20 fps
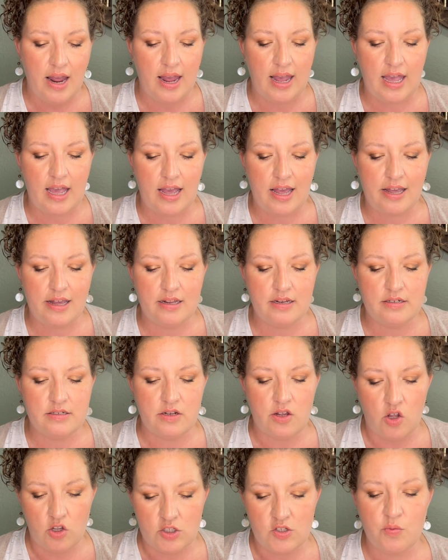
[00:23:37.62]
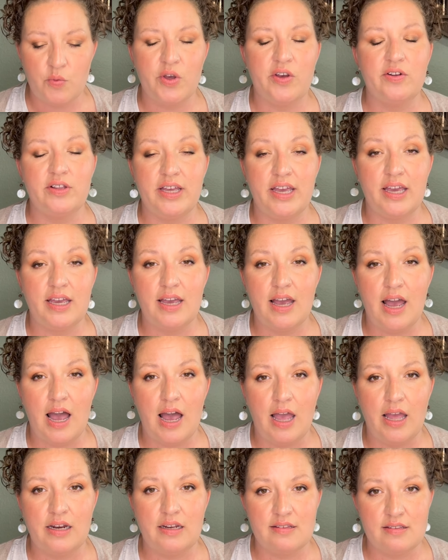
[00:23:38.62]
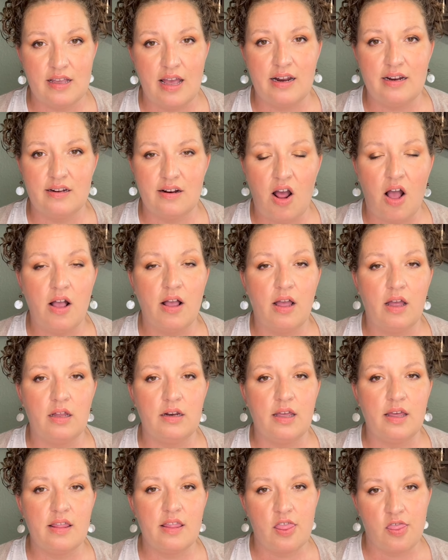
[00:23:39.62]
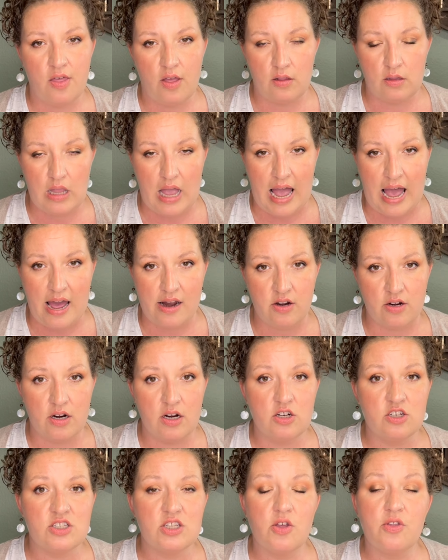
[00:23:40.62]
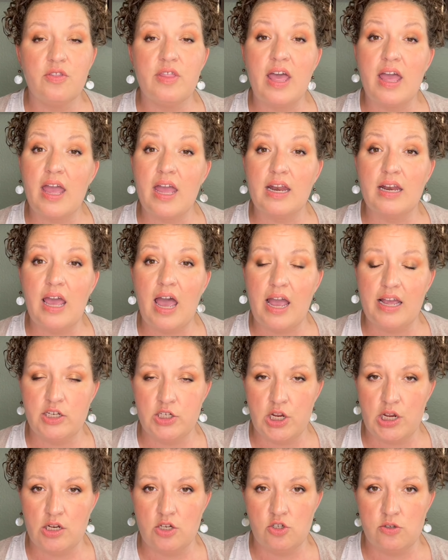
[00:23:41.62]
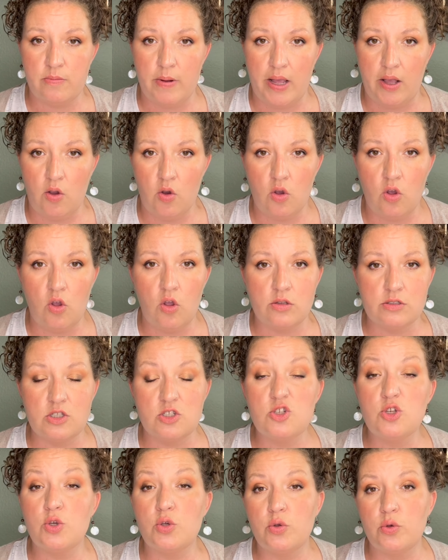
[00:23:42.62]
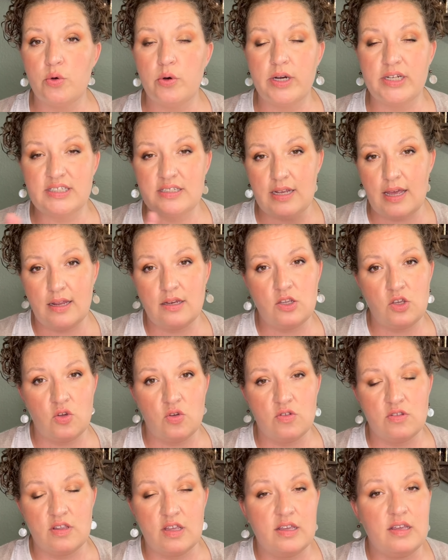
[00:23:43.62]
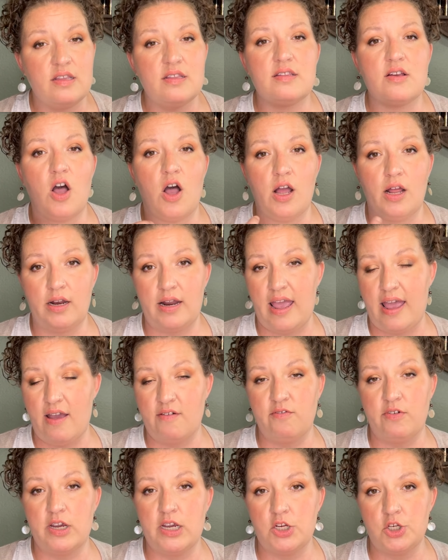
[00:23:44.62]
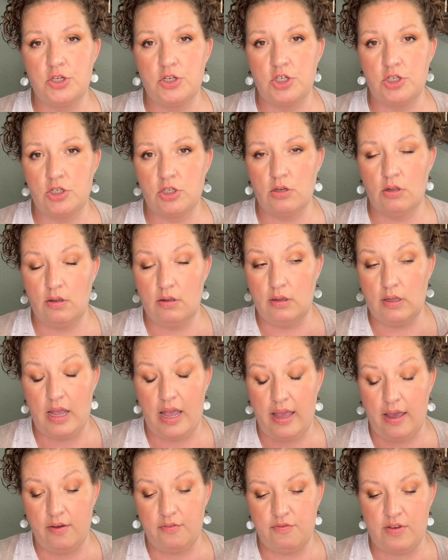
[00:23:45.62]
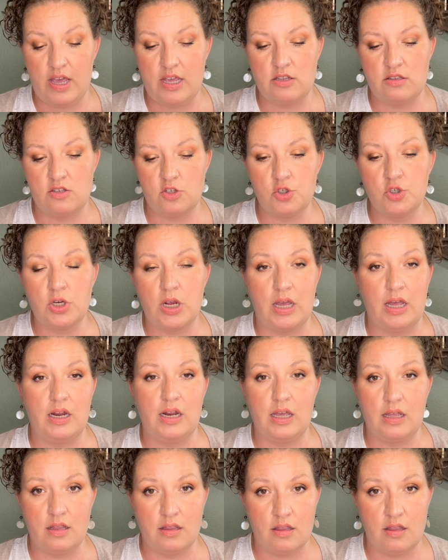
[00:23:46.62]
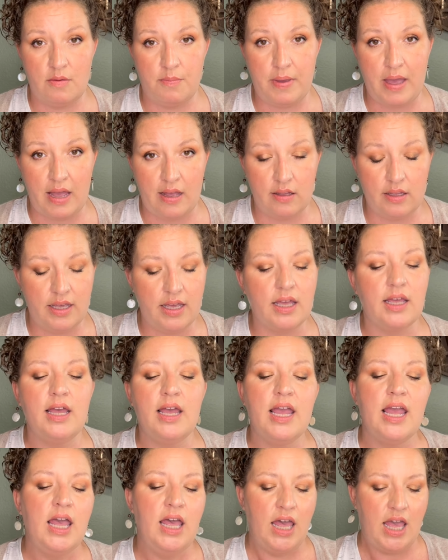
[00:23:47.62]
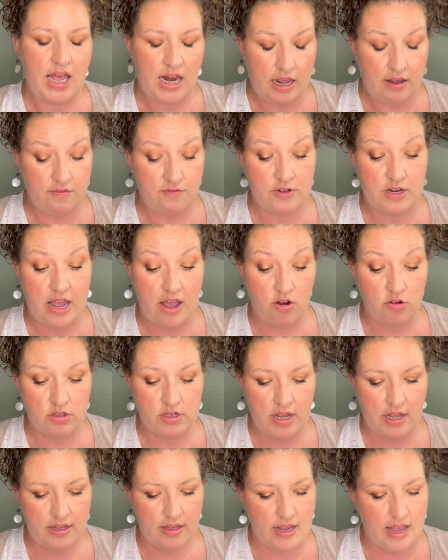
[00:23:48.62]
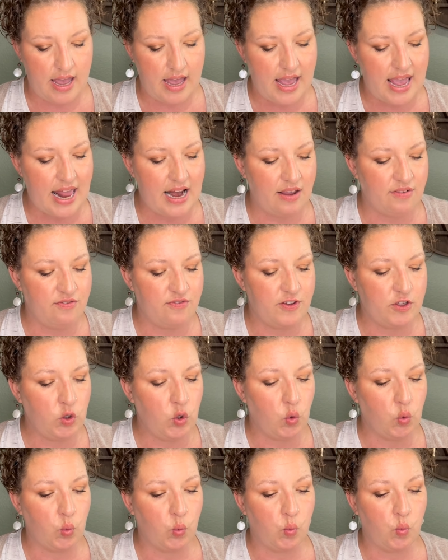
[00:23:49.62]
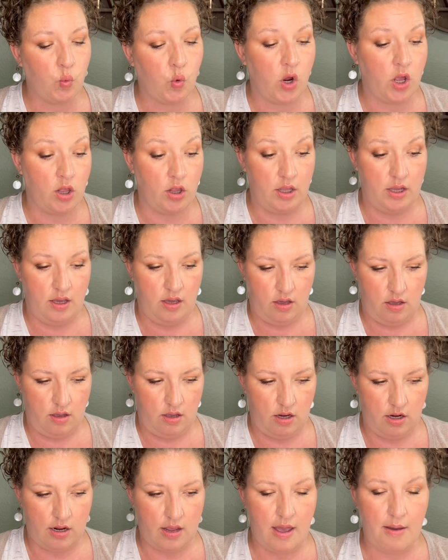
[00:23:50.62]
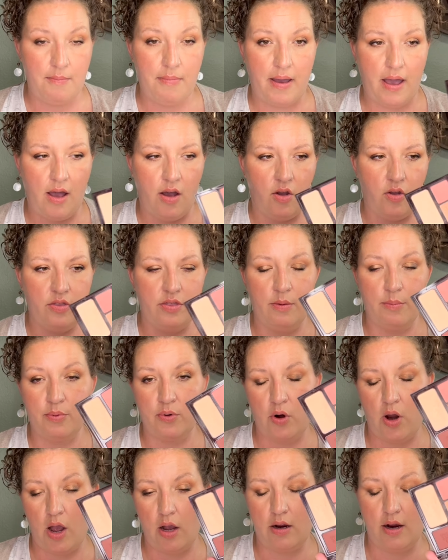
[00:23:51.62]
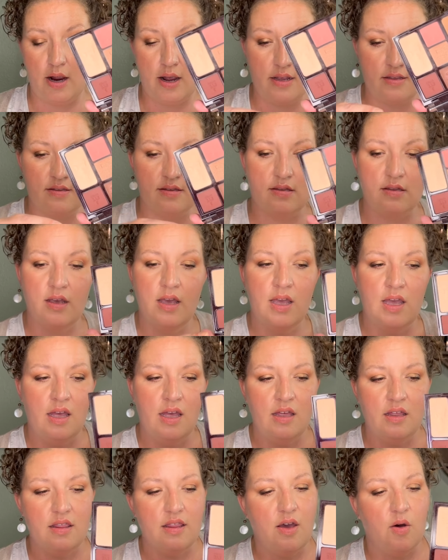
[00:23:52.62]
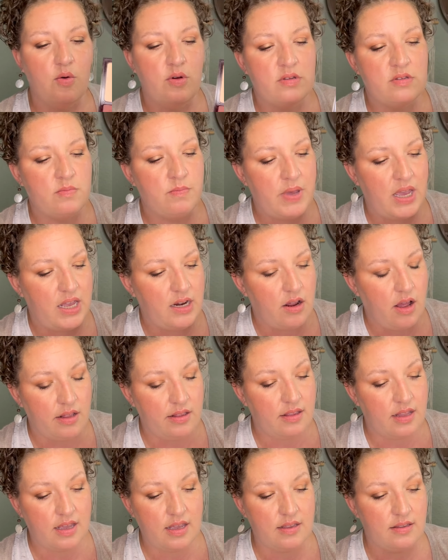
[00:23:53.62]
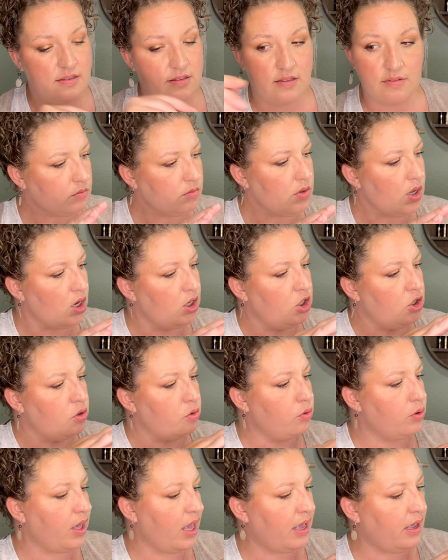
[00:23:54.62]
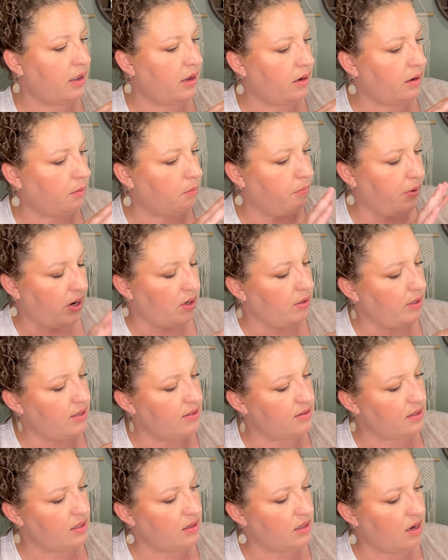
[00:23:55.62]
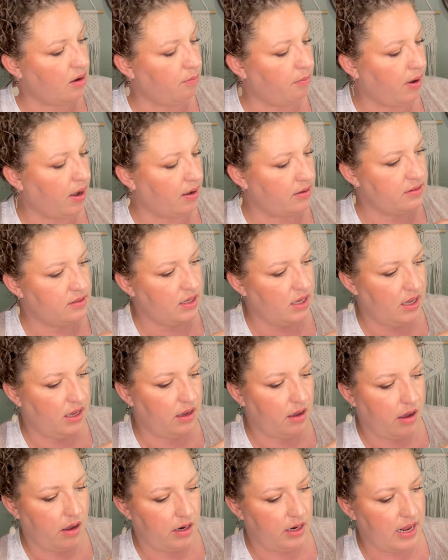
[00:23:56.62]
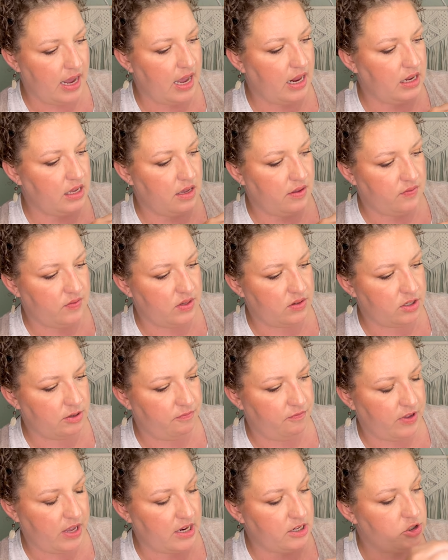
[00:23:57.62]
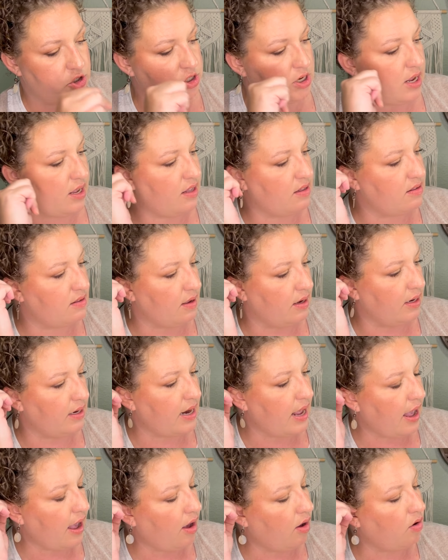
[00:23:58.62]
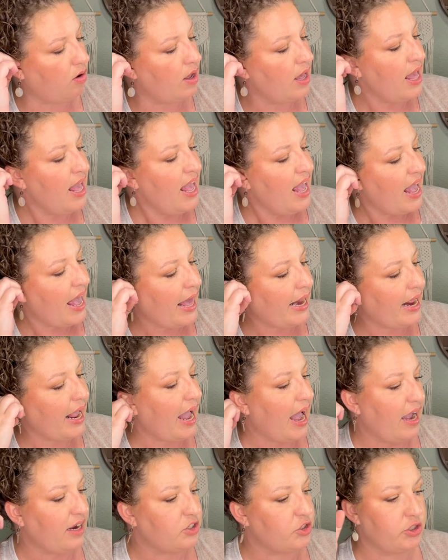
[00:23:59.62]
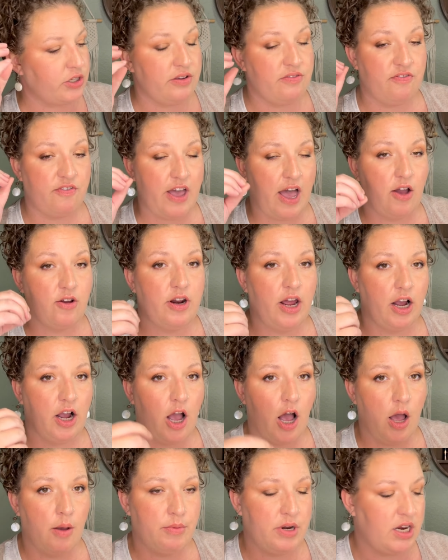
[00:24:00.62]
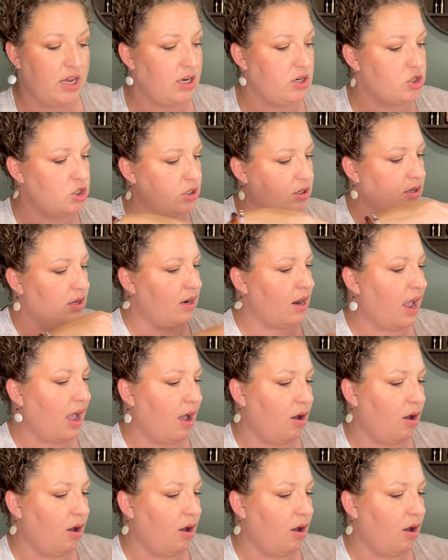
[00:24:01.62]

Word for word: and ultimately I decided on the latter. So then I changed my goal to 10 uses on every like face shade in the palette and I've now done that and I feel really good about the progress that was made on this. You can barely see the embossing on any of the face shades now and I actually found a combination